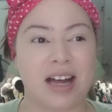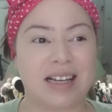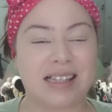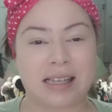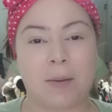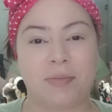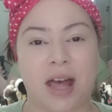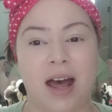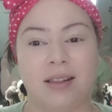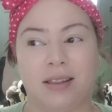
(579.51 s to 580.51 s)
except
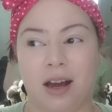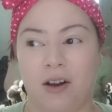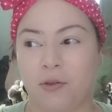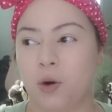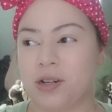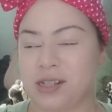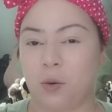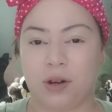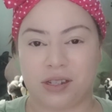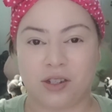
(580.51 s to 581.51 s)
that of course there
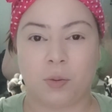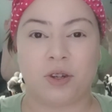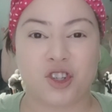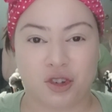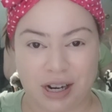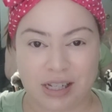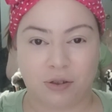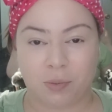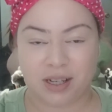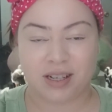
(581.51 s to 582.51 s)
wasn't so much
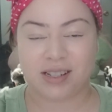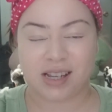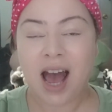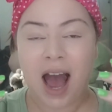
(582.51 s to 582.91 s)
transfer because